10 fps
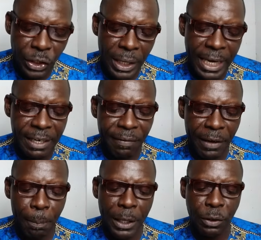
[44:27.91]
and
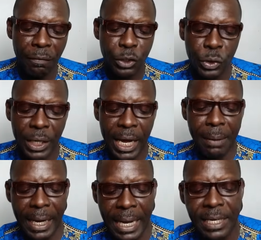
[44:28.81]
development of institutional
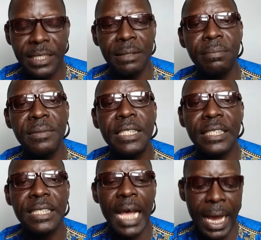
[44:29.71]
mechanism
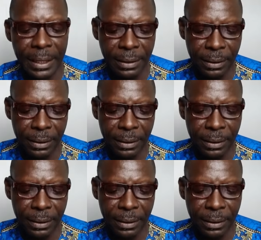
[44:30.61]
designed